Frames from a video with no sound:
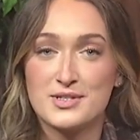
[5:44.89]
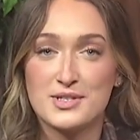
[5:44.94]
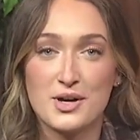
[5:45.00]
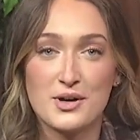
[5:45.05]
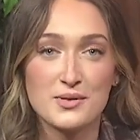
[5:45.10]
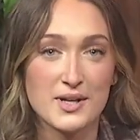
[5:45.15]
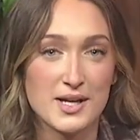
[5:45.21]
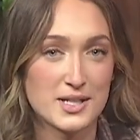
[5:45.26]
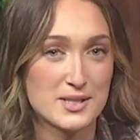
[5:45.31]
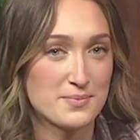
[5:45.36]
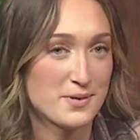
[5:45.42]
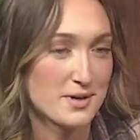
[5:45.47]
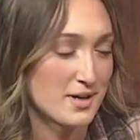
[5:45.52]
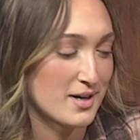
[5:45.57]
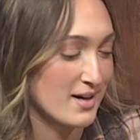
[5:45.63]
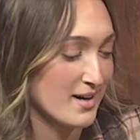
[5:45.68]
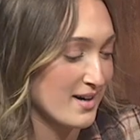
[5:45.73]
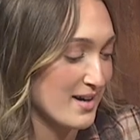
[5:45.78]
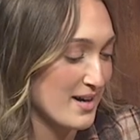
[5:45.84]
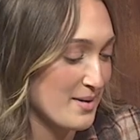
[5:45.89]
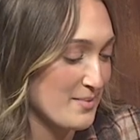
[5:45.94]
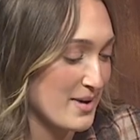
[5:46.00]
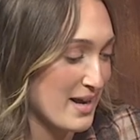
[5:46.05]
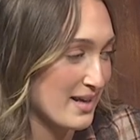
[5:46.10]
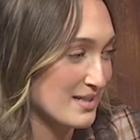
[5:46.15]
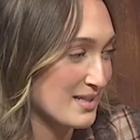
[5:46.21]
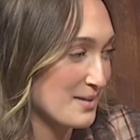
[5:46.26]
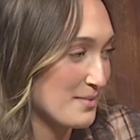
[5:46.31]
So let's put our uh,
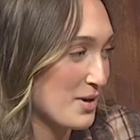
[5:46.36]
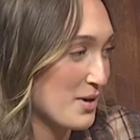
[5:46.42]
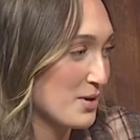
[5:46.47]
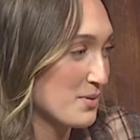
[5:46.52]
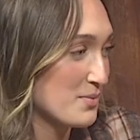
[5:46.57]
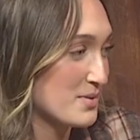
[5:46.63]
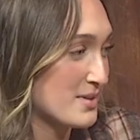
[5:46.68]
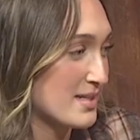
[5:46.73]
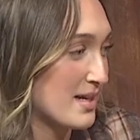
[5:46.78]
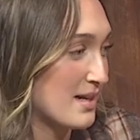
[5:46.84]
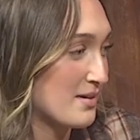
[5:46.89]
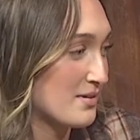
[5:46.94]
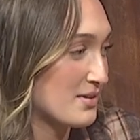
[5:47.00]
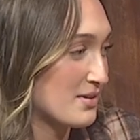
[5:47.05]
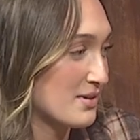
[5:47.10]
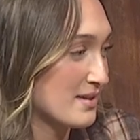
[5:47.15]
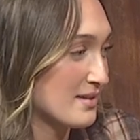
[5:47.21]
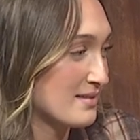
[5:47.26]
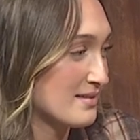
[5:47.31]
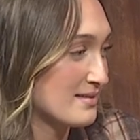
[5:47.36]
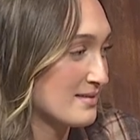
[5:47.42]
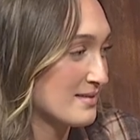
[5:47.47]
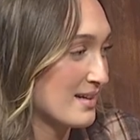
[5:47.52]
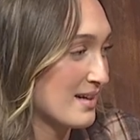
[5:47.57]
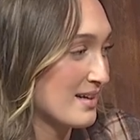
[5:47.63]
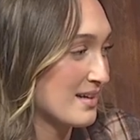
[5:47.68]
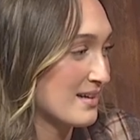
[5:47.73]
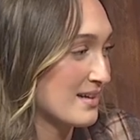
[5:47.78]
basketball hoops down. You can
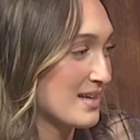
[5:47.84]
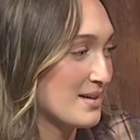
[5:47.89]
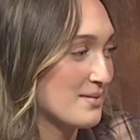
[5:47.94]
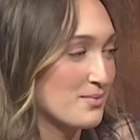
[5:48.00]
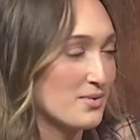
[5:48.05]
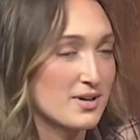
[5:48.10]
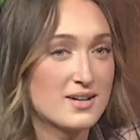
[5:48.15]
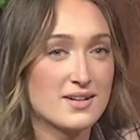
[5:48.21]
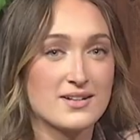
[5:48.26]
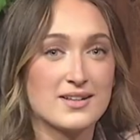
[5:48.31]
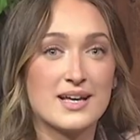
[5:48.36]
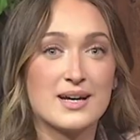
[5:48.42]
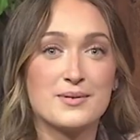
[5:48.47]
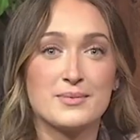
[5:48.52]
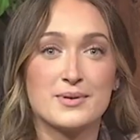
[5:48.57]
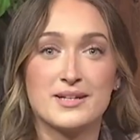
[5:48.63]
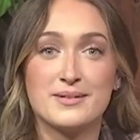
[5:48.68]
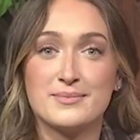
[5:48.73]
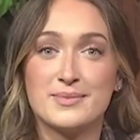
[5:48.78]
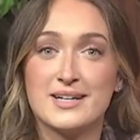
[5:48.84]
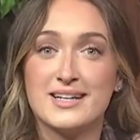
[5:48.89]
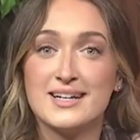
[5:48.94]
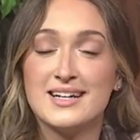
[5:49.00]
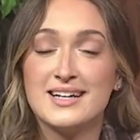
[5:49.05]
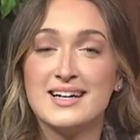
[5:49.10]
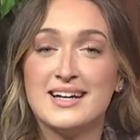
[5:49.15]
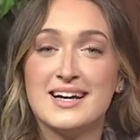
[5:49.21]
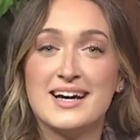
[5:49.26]
kind of keep working on that one.
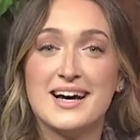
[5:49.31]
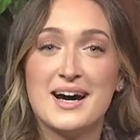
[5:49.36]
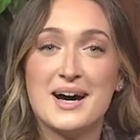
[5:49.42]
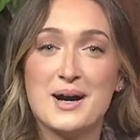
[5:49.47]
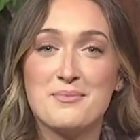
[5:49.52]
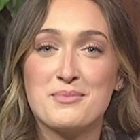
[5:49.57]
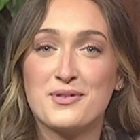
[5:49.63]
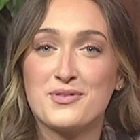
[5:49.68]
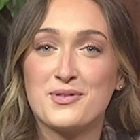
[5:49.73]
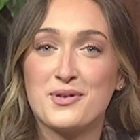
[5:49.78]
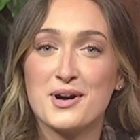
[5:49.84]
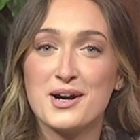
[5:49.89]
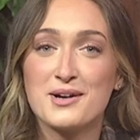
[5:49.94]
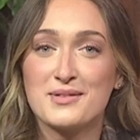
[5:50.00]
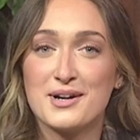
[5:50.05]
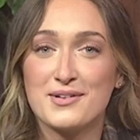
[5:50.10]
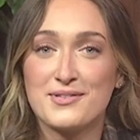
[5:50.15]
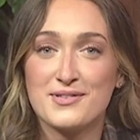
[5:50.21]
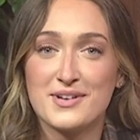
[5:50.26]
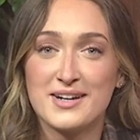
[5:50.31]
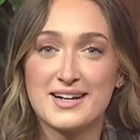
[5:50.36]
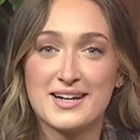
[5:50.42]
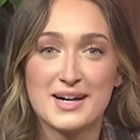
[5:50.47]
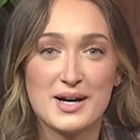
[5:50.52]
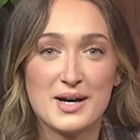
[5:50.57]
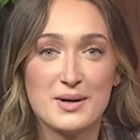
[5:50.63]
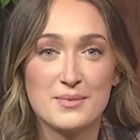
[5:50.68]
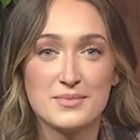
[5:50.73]
But um, before our
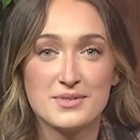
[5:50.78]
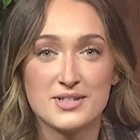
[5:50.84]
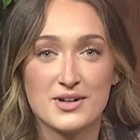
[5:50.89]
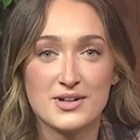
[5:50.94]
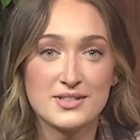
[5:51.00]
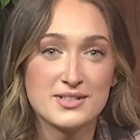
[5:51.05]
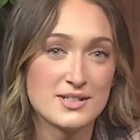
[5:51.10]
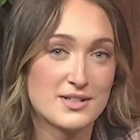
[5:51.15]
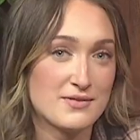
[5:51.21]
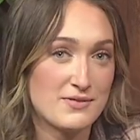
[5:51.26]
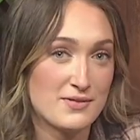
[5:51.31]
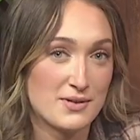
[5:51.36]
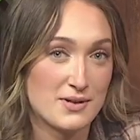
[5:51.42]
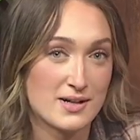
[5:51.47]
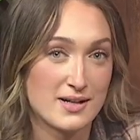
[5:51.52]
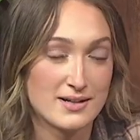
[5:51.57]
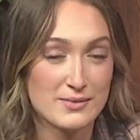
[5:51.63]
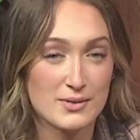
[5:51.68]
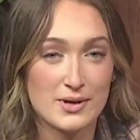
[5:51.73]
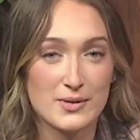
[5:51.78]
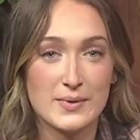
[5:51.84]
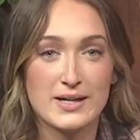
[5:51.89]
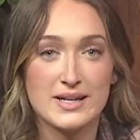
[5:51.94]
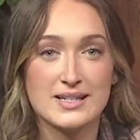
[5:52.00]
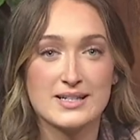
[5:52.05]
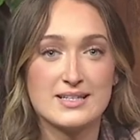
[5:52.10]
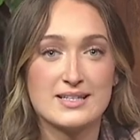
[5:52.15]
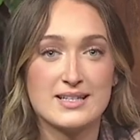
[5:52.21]
referee comes onto the floor, where
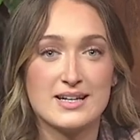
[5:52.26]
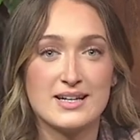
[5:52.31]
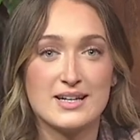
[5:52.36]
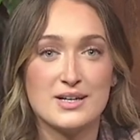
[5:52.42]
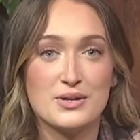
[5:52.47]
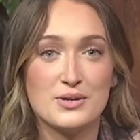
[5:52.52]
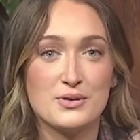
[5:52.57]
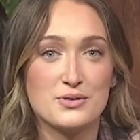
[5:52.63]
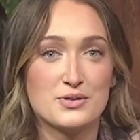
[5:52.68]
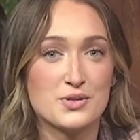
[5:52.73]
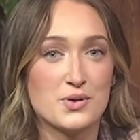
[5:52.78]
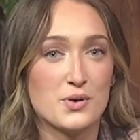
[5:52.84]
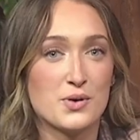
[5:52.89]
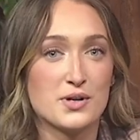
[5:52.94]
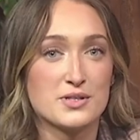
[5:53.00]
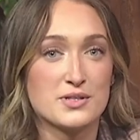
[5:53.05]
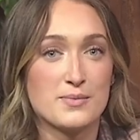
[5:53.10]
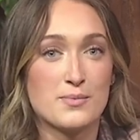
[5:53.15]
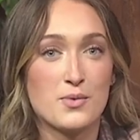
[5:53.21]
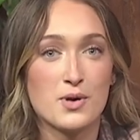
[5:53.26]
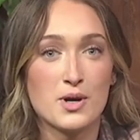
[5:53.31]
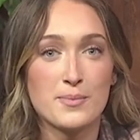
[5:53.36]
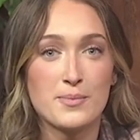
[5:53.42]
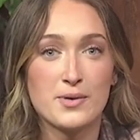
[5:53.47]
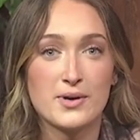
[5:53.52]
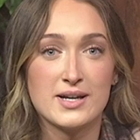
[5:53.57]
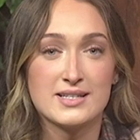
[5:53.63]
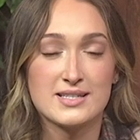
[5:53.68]
we can see who scores
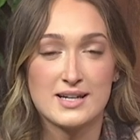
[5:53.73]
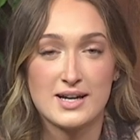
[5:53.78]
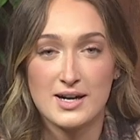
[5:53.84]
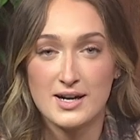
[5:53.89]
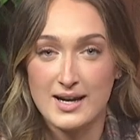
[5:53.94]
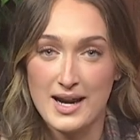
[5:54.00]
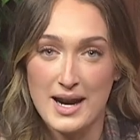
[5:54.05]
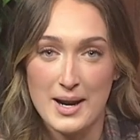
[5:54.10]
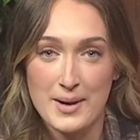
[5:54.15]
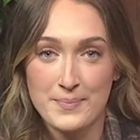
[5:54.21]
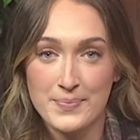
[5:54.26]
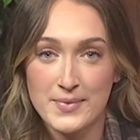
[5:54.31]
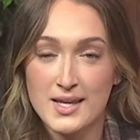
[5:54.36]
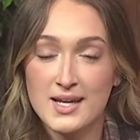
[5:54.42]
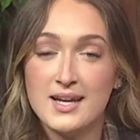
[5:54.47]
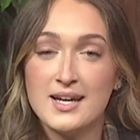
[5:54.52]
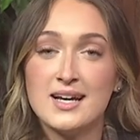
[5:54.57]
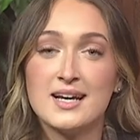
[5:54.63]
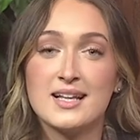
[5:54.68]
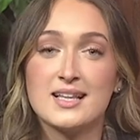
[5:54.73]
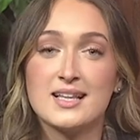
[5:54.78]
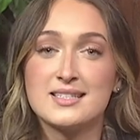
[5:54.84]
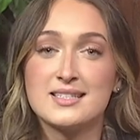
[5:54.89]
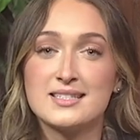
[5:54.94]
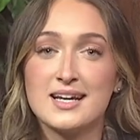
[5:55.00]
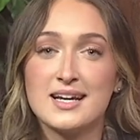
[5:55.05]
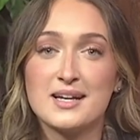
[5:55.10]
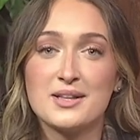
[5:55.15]
more points in our game,
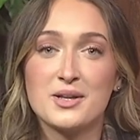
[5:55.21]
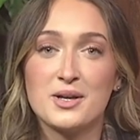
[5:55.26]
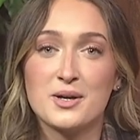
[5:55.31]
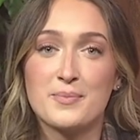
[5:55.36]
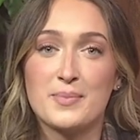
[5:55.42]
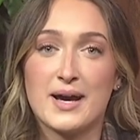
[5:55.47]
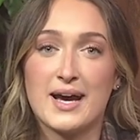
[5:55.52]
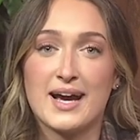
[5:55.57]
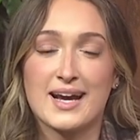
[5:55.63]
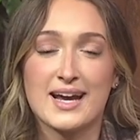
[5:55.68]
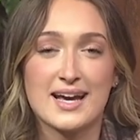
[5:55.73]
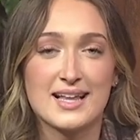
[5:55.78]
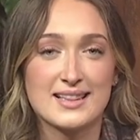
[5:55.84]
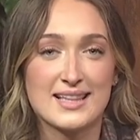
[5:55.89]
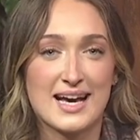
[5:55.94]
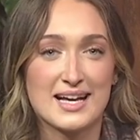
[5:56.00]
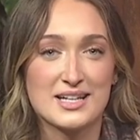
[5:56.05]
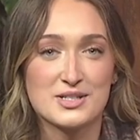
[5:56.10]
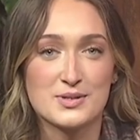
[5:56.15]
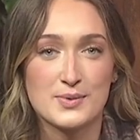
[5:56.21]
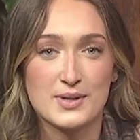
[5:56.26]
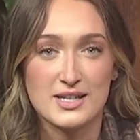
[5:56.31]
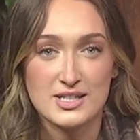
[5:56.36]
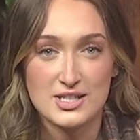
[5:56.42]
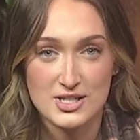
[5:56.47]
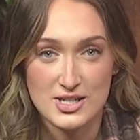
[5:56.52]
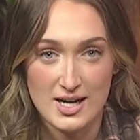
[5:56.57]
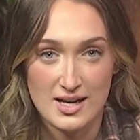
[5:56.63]
let's take a look back at last
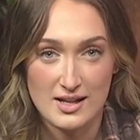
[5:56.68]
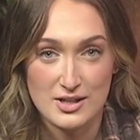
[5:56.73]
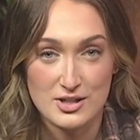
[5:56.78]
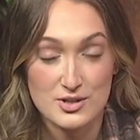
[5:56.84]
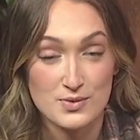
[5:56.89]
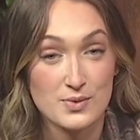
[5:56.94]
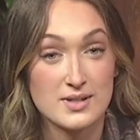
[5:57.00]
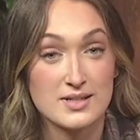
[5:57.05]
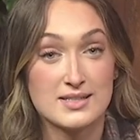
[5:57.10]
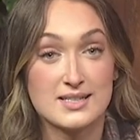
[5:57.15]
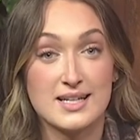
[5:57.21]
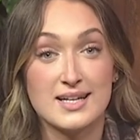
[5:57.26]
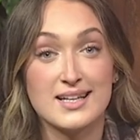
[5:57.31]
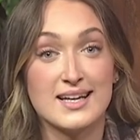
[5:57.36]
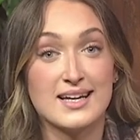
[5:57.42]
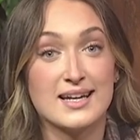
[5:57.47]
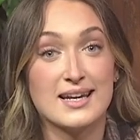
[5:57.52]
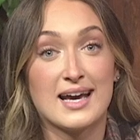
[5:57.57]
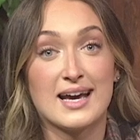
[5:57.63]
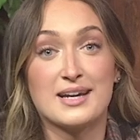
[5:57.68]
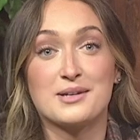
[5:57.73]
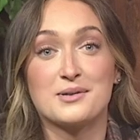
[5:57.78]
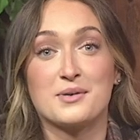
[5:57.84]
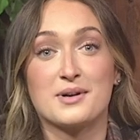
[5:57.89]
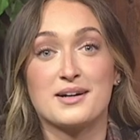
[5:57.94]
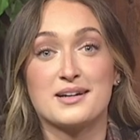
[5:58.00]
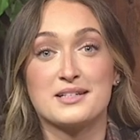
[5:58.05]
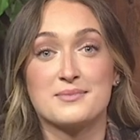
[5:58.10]
week's challenge where Dylan had
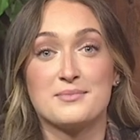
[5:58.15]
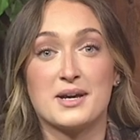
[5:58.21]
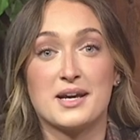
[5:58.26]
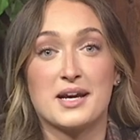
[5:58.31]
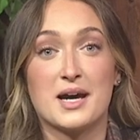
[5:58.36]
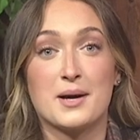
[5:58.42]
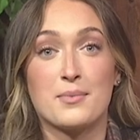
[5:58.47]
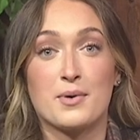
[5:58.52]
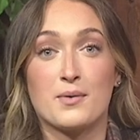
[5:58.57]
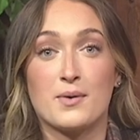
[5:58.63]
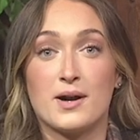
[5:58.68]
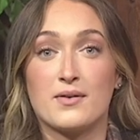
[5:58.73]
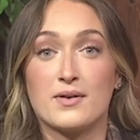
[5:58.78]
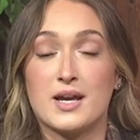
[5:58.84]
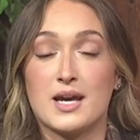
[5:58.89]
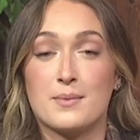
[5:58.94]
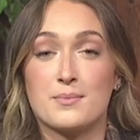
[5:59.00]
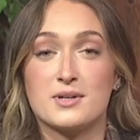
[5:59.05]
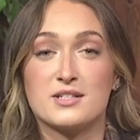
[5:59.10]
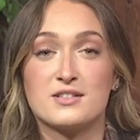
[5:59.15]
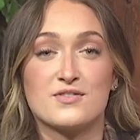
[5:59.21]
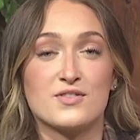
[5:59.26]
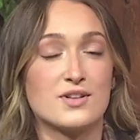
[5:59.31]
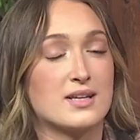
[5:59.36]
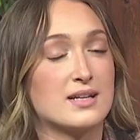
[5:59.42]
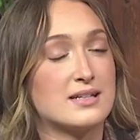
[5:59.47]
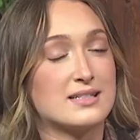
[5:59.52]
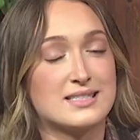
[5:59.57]
to wear his makeup around campus
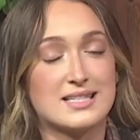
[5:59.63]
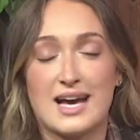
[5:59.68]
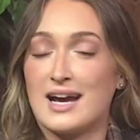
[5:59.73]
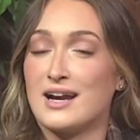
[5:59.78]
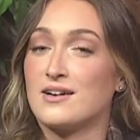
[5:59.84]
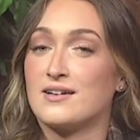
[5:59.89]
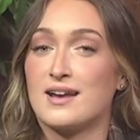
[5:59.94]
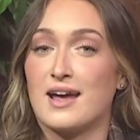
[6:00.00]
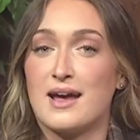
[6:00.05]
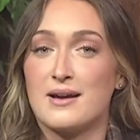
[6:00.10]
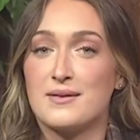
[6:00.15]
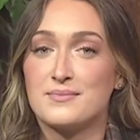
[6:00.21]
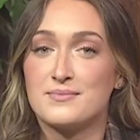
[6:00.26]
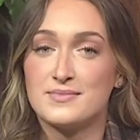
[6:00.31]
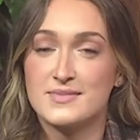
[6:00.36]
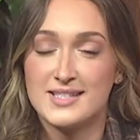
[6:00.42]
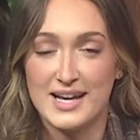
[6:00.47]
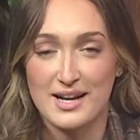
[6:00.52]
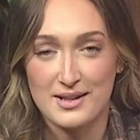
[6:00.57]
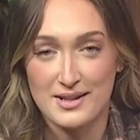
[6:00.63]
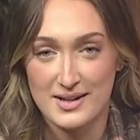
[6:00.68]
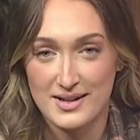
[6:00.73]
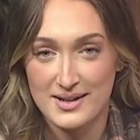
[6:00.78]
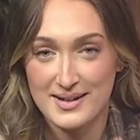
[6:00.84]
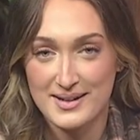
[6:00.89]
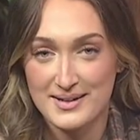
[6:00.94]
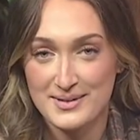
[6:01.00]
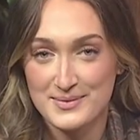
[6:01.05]
for the entire day. Take a
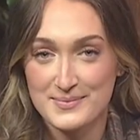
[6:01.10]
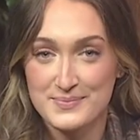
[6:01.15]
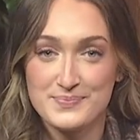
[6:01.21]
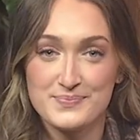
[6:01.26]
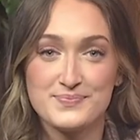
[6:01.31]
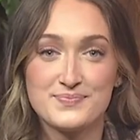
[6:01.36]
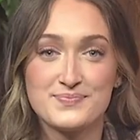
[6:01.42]
look.